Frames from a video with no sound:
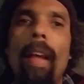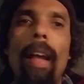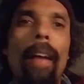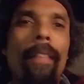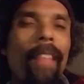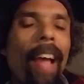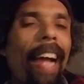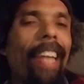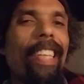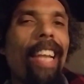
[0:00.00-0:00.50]

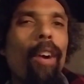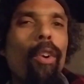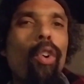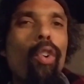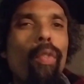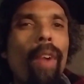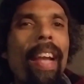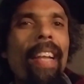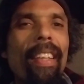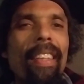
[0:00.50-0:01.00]
That's how
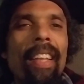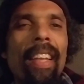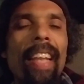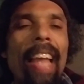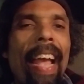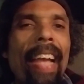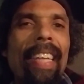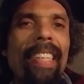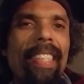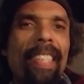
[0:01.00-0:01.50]
great the
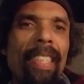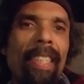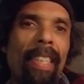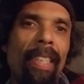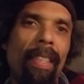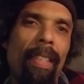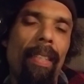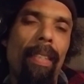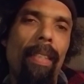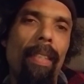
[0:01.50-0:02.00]
legacy
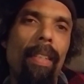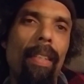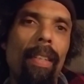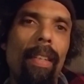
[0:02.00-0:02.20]
is.